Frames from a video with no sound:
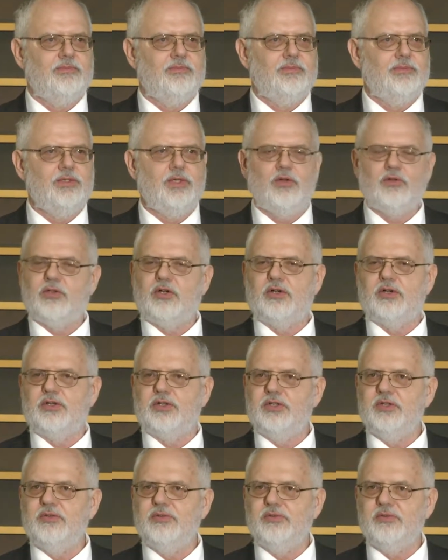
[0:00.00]
no longer
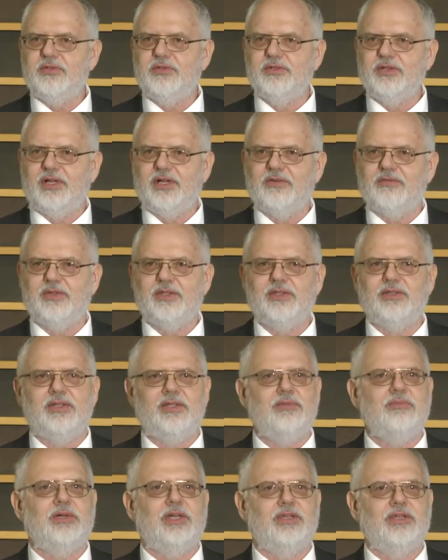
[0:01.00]
used,
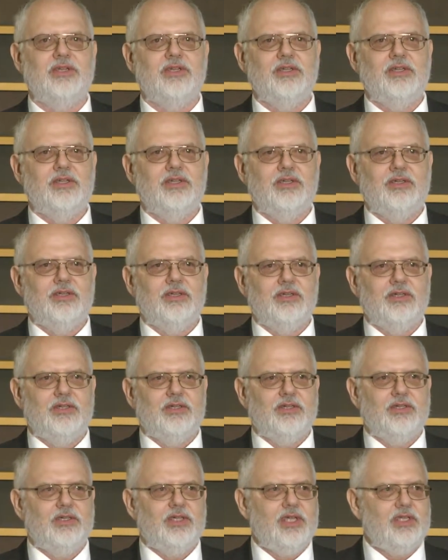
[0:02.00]
obviously, but
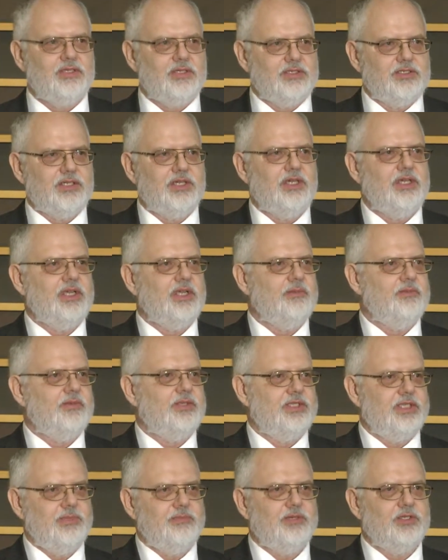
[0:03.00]
at the time,
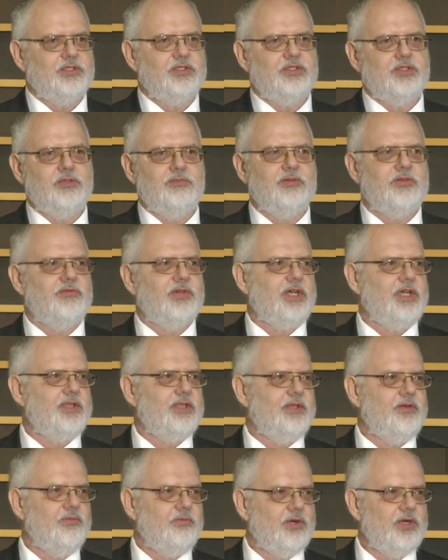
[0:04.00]
key punch
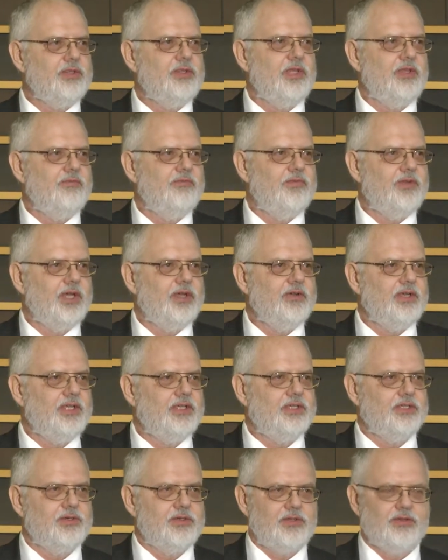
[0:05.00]
supervising was a very
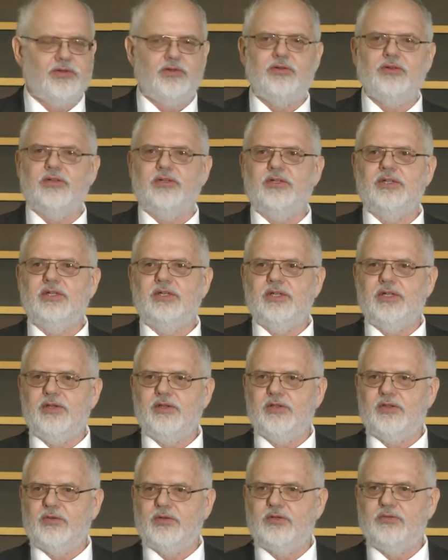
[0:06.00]
concern.
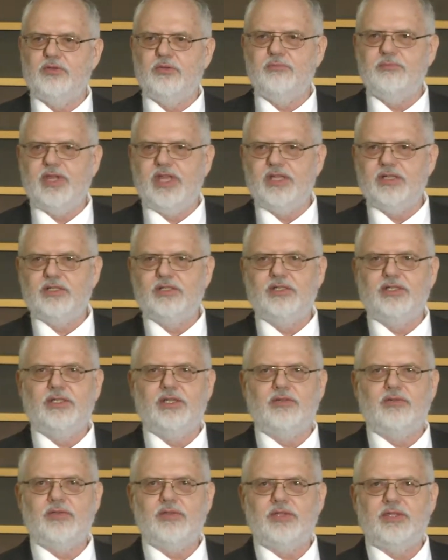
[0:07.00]
And so a group banded
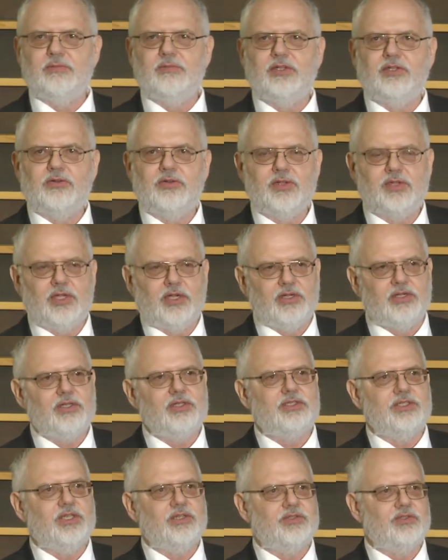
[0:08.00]
together, similar as
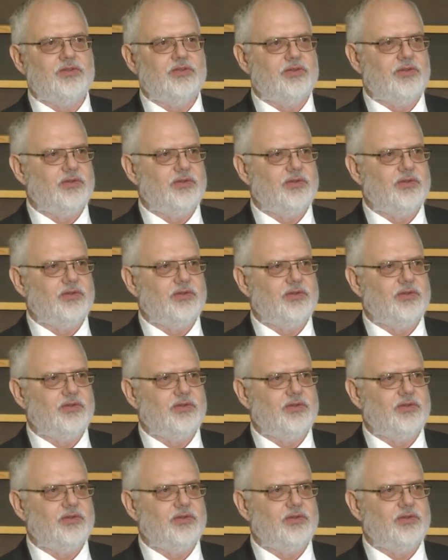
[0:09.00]
architects